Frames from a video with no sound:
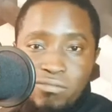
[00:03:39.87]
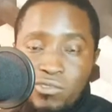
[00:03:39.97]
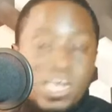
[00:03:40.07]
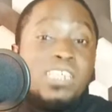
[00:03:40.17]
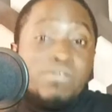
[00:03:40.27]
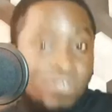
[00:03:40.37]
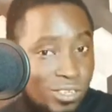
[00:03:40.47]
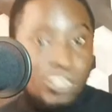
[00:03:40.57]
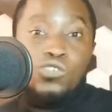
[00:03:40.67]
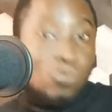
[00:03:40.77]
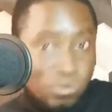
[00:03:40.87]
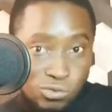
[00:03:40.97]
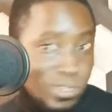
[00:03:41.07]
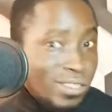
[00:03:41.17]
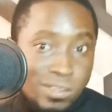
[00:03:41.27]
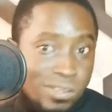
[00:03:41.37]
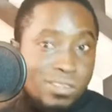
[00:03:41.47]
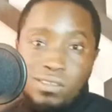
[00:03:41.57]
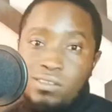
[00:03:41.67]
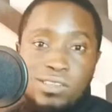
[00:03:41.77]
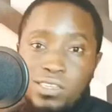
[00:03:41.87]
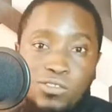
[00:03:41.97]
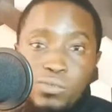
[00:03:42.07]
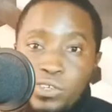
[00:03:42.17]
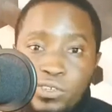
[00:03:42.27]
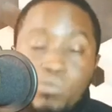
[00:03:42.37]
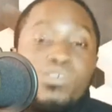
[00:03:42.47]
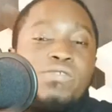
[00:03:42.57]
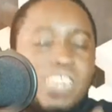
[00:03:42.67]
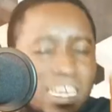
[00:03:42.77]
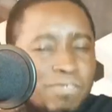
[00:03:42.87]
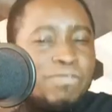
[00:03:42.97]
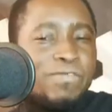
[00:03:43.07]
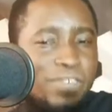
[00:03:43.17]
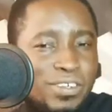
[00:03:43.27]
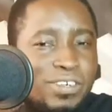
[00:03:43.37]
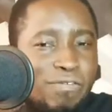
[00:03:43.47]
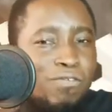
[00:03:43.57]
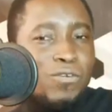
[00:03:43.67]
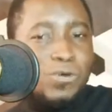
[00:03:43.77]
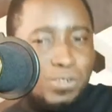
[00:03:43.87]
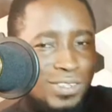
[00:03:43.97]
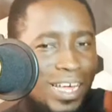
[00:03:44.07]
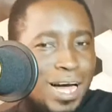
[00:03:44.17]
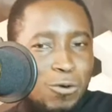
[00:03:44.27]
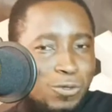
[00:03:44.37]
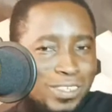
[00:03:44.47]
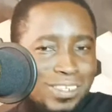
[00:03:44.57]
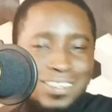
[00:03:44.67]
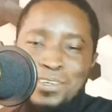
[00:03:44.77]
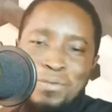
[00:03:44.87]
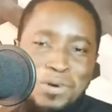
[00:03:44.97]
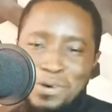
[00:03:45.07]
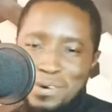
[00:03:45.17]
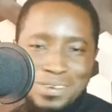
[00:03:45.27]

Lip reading: You can even say you want to eat. There's no big deal. But that very first outing, come on.